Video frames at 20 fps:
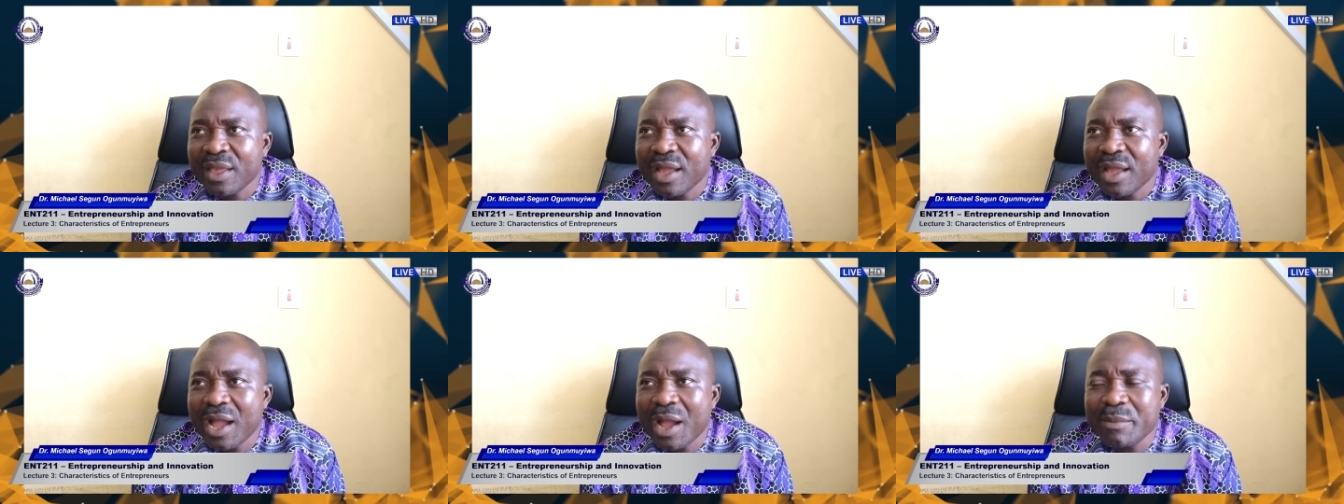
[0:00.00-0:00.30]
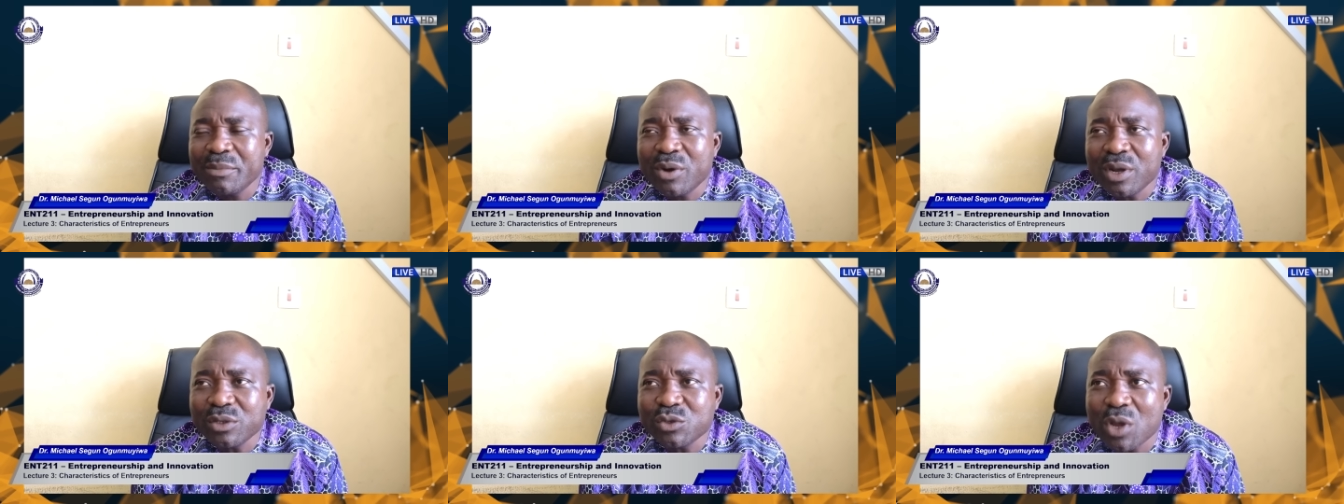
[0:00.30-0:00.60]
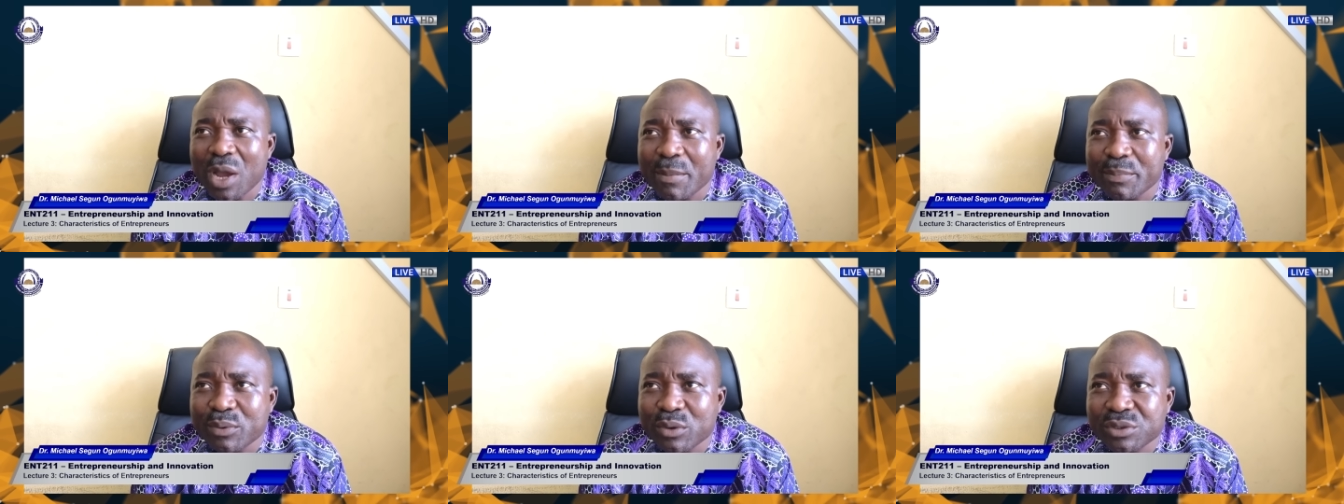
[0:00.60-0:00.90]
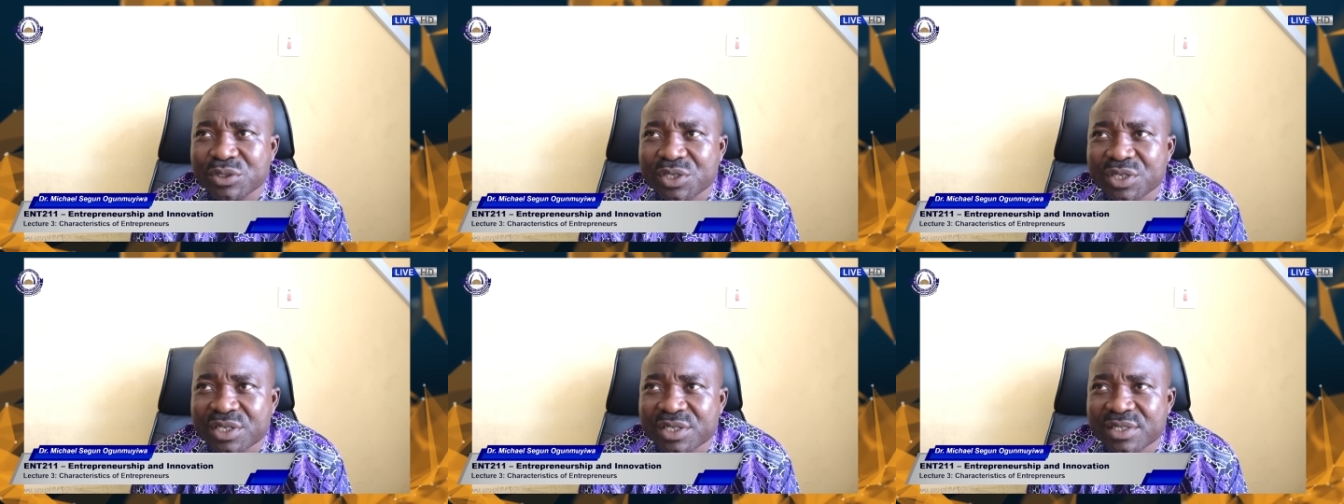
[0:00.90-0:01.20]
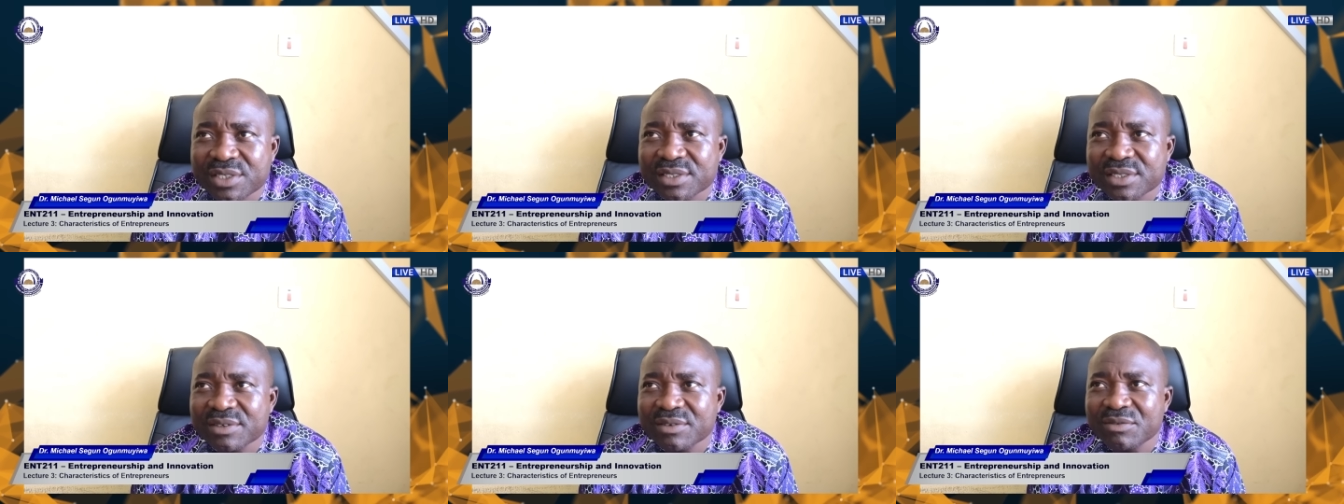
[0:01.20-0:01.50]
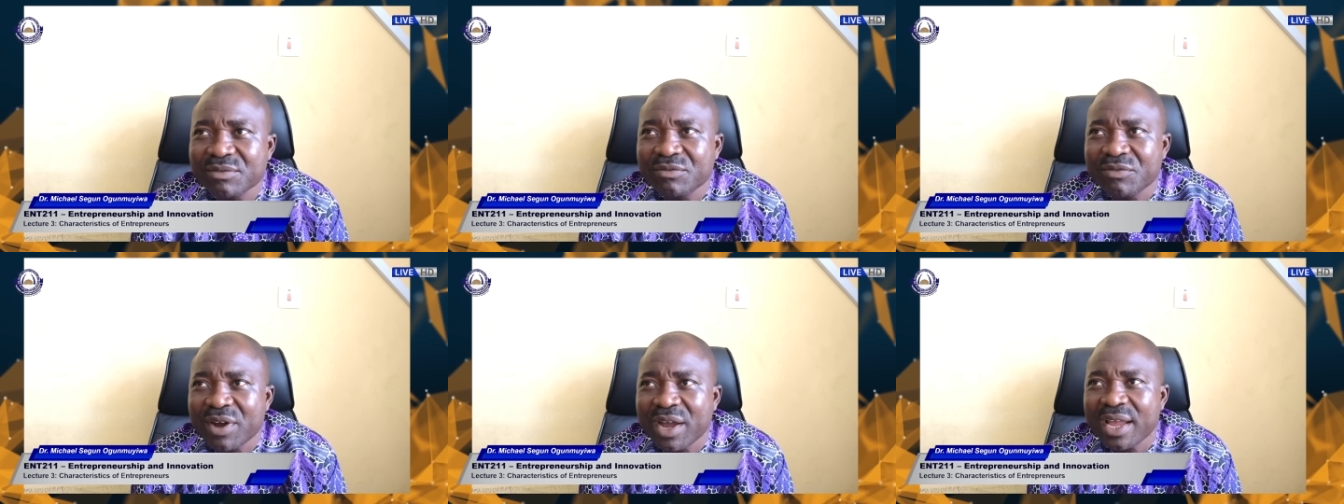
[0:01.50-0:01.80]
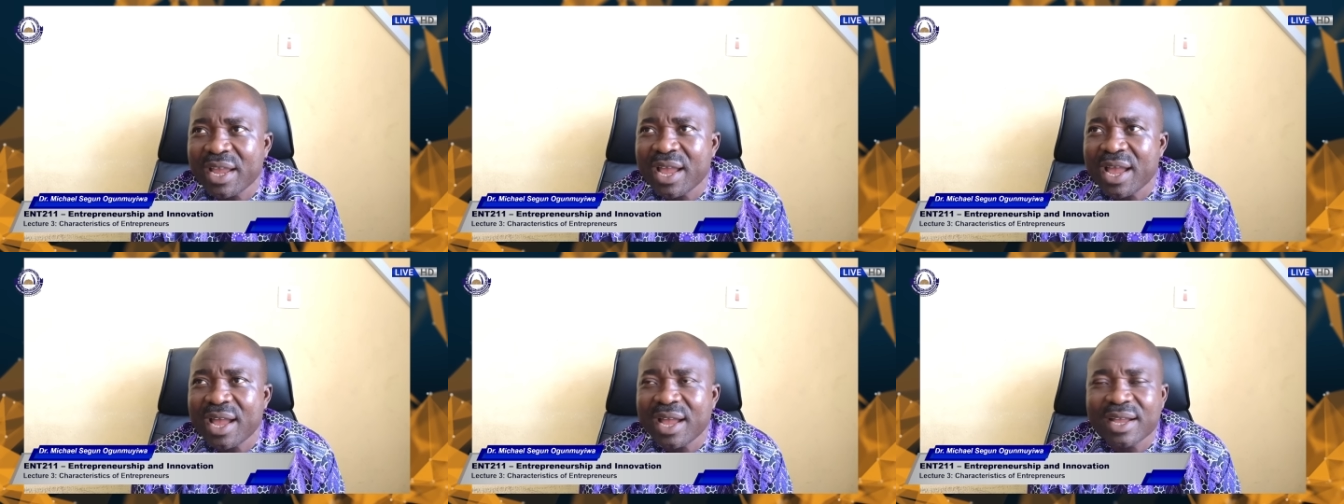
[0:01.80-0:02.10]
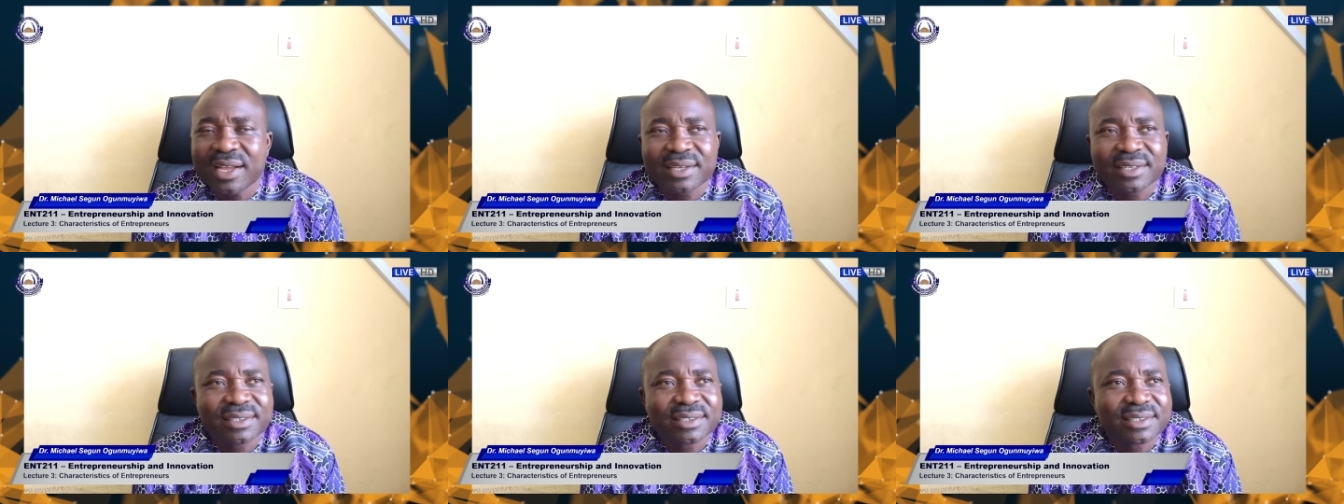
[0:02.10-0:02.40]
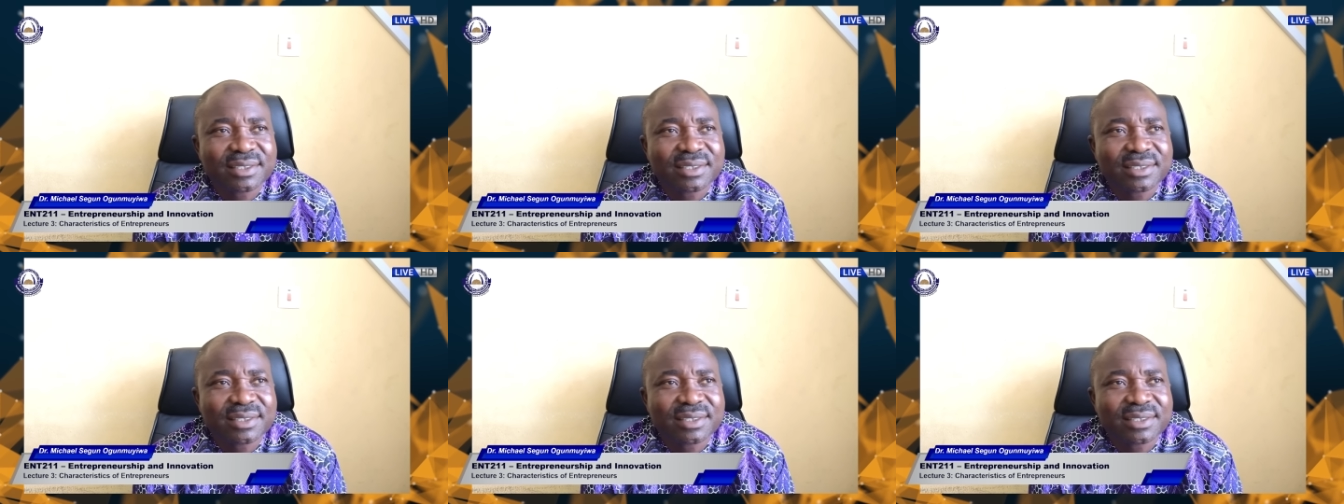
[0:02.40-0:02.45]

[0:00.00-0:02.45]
I'm going to approach it via